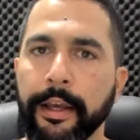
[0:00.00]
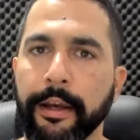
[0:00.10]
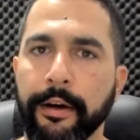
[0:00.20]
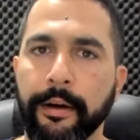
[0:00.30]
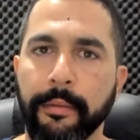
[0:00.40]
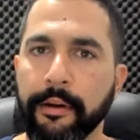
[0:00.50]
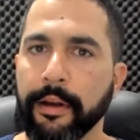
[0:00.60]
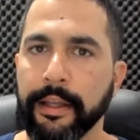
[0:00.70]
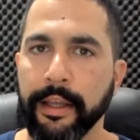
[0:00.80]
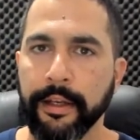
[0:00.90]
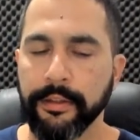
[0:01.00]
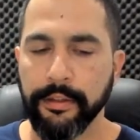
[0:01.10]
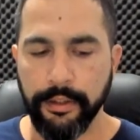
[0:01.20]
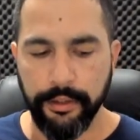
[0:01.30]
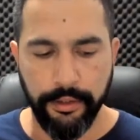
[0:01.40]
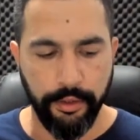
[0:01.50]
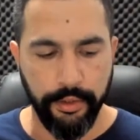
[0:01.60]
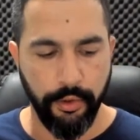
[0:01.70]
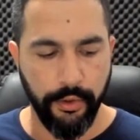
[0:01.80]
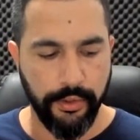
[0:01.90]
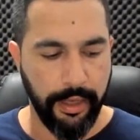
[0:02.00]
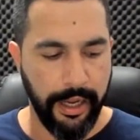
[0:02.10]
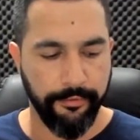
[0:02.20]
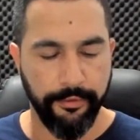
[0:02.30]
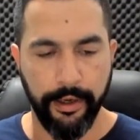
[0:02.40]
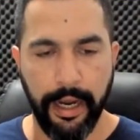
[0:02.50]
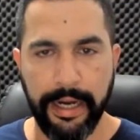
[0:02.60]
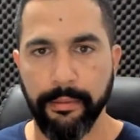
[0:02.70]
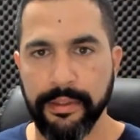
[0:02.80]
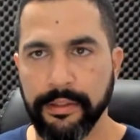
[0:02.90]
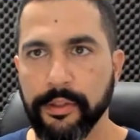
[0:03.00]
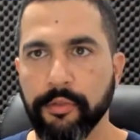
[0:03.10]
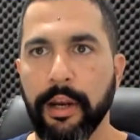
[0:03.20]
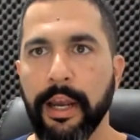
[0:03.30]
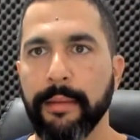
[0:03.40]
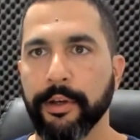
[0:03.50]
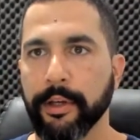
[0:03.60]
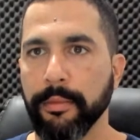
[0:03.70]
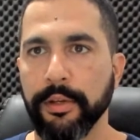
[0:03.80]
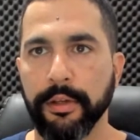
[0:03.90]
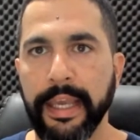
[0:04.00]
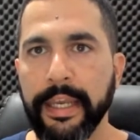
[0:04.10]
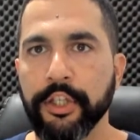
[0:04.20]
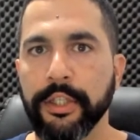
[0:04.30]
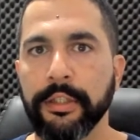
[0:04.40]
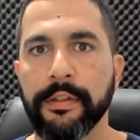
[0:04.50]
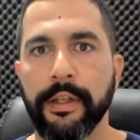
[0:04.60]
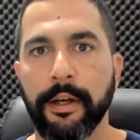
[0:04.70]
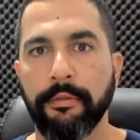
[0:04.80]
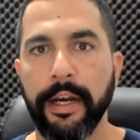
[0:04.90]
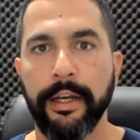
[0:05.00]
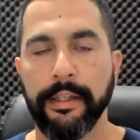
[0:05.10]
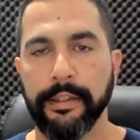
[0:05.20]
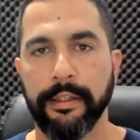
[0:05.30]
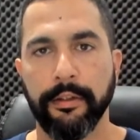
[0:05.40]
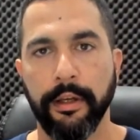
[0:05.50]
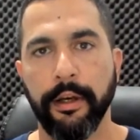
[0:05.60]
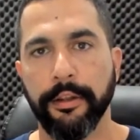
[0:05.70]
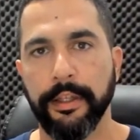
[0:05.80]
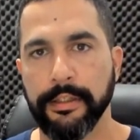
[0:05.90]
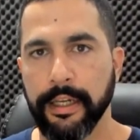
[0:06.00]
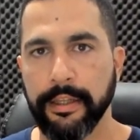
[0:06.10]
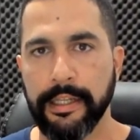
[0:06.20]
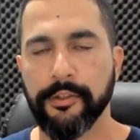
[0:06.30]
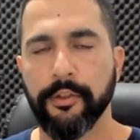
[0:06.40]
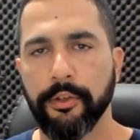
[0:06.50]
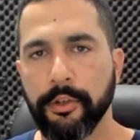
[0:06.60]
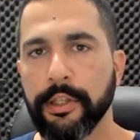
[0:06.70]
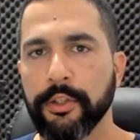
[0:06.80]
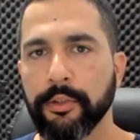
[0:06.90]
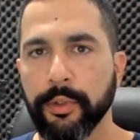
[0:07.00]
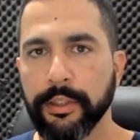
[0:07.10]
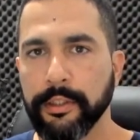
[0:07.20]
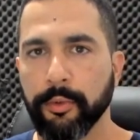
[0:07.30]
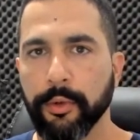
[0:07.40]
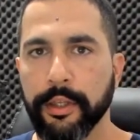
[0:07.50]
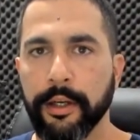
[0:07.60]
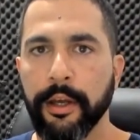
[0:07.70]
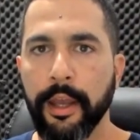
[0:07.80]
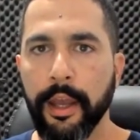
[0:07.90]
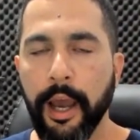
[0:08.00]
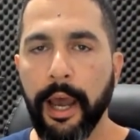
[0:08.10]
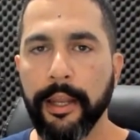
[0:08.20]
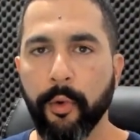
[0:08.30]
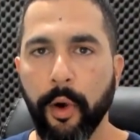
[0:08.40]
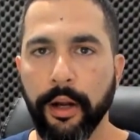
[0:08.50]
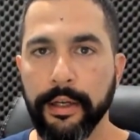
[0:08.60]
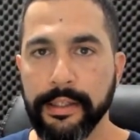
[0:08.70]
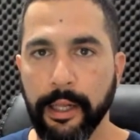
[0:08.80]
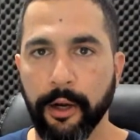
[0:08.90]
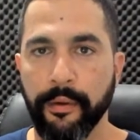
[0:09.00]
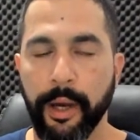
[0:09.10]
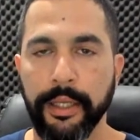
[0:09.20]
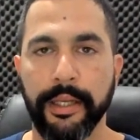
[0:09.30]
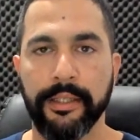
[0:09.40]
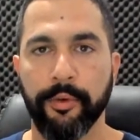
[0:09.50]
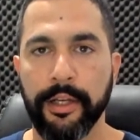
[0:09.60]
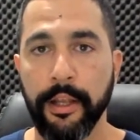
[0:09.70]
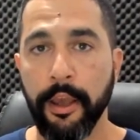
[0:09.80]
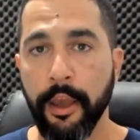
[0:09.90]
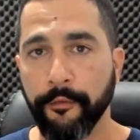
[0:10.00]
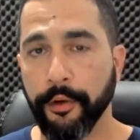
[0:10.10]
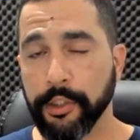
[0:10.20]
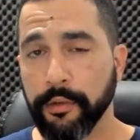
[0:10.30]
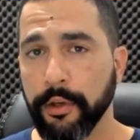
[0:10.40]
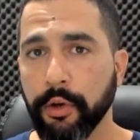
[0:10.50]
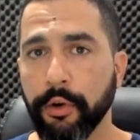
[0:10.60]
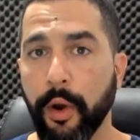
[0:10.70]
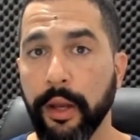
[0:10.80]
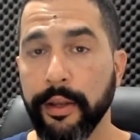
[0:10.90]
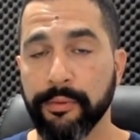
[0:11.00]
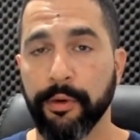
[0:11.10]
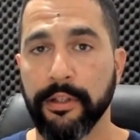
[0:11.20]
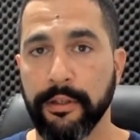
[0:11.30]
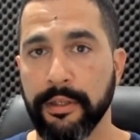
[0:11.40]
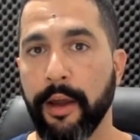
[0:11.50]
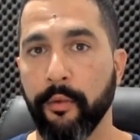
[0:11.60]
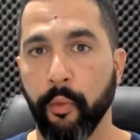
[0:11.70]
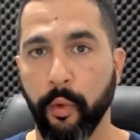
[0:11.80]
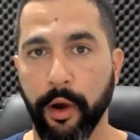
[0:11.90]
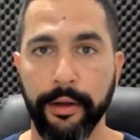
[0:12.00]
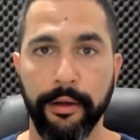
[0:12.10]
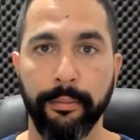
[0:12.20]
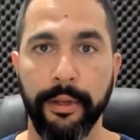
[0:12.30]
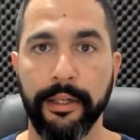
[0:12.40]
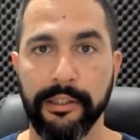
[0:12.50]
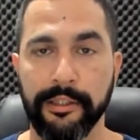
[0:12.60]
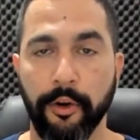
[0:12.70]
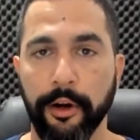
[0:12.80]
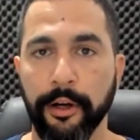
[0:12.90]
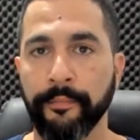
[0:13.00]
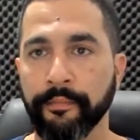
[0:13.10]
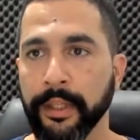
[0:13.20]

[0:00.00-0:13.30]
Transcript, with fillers: Um, and you know you also have uh, item as described, their communications uh, ratings, and uh, things like that. So you know that you will deal with a high quality seller from AliExpress. For those of you who don't know, AliExpress is not one big store.